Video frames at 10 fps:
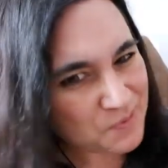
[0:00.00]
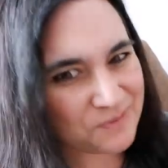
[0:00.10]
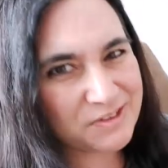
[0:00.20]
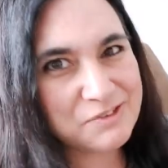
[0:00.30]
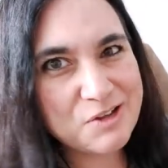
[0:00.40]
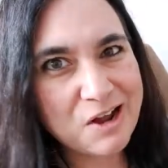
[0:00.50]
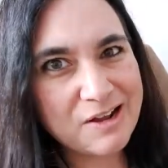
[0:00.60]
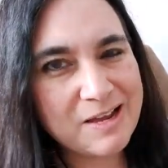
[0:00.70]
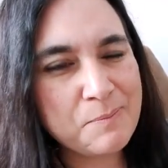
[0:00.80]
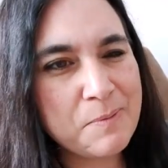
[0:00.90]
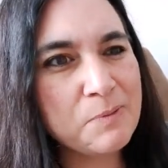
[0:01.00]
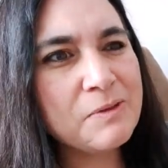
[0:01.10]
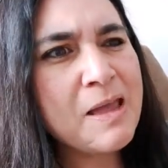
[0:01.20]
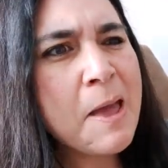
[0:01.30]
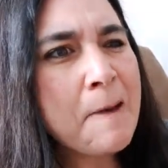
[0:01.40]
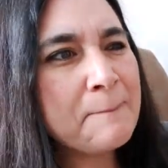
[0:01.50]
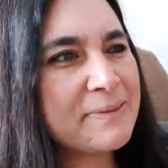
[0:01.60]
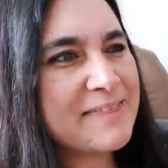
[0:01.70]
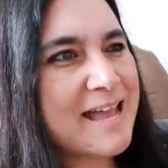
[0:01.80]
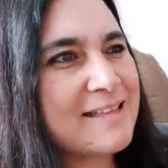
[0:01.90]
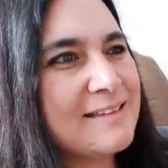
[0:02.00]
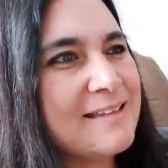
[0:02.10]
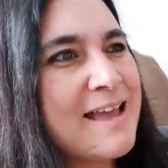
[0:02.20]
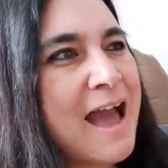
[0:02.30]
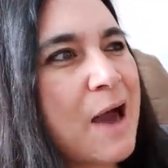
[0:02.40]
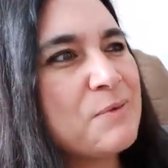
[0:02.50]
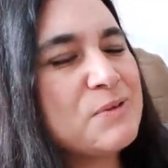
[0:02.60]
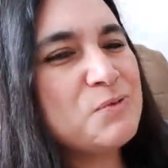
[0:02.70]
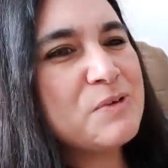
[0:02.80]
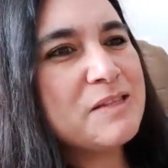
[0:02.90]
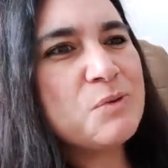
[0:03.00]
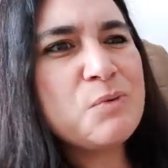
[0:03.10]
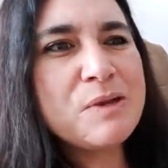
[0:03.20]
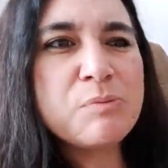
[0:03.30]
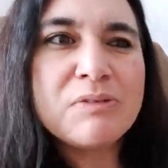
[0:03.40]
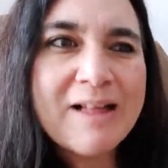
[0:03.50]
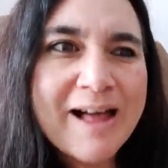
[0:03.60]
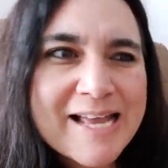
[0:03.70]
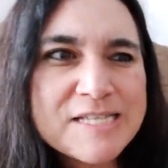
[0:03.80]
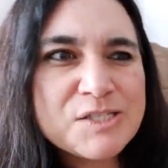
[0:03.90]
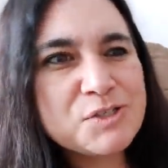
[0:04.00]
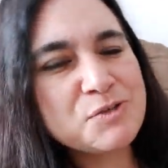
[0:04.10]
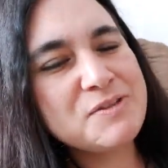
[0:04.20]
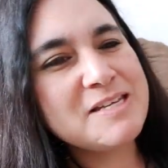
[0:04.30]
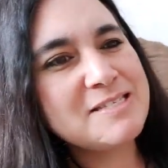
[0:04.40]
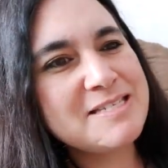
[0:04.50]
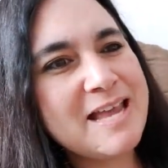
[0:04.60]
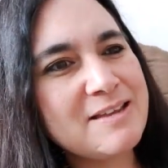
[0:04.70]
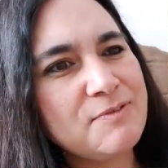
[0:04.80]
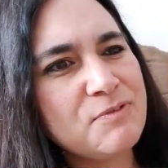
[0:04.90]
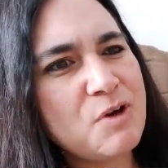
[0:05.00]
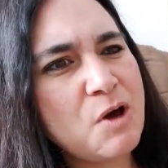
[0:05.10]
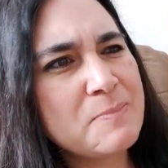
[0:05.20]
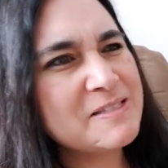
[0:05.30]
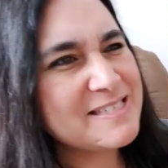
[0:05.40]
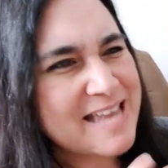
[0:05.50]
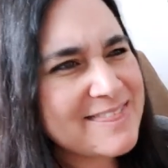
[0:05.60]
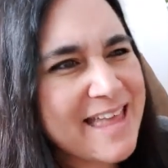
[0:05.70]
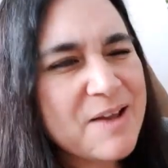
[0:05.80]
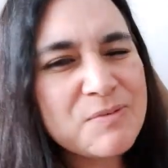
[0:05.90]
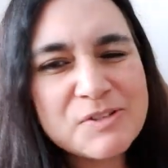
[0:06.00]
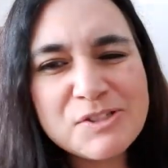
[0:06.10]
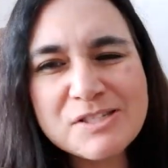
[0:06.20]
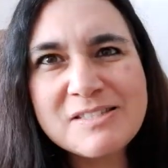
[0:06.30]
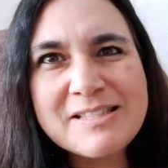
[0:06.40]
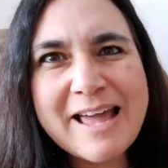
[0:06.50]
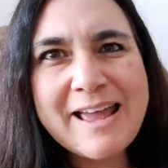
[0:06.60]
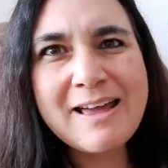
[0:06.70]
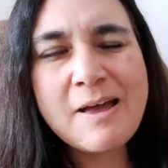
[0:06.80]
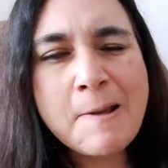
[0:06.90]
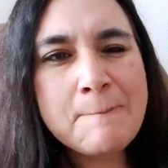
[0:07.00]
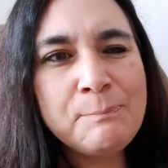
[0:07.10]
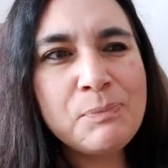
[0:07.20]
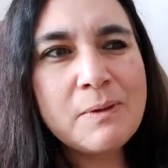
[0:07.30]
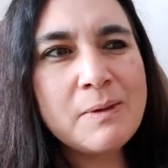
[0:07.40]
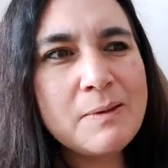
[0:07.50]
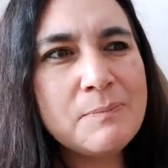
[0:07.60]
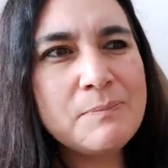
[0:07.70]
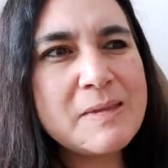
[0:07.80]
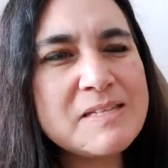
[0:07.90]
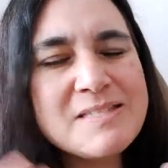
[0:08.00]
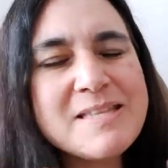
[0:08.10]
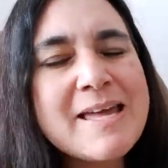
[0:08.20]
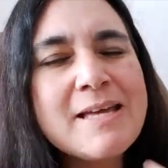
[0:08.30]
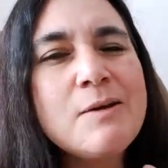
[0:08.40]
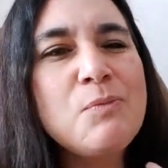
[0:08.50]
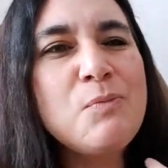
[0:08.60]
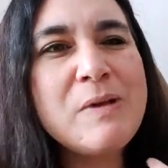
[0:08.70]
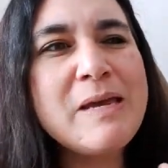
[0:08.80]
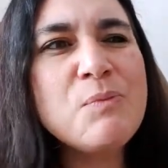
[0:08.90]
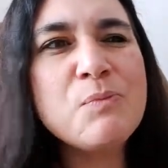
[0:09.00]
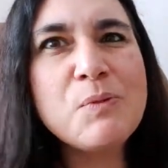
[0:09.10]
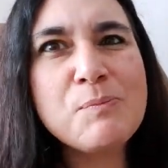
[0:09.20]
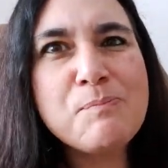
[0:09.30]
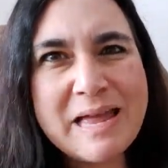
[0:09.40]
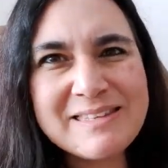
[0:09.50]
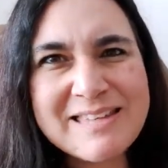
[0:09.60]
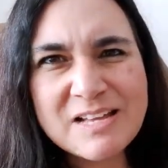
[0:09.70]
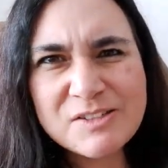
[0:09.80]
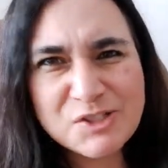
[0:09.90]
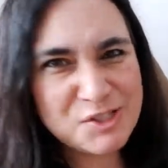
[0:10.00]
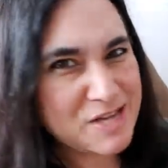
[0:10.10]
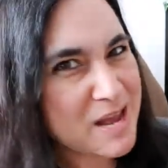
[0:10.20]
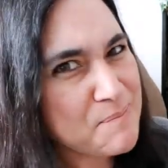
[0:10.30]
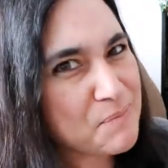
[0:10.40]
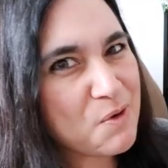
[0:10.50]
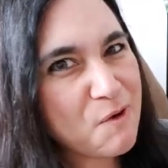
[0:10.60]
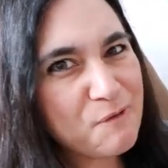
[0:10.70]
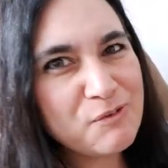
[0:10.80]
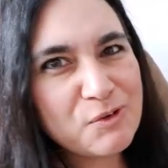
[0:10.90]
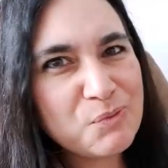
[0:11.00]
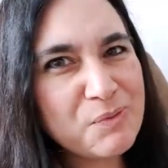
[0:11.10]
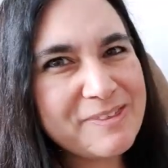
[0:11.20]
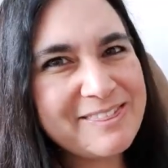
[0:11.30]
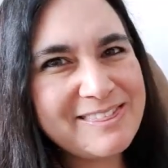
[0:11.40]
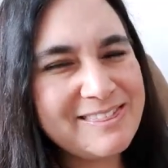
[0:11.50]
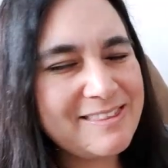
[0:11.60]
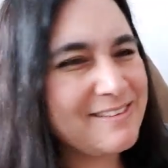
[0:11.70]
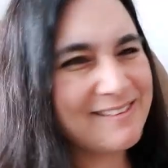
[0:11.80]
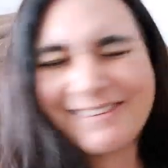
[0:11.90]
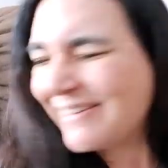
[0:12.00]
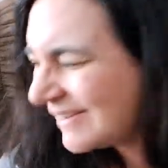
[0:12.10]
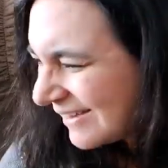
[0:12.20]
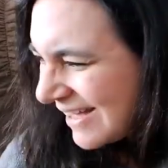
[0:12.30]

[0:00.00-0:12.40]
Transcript: know what they're talking about, but then I would read the replies to these negative comments, and they were just like, it's like we were bent out of shape over what I,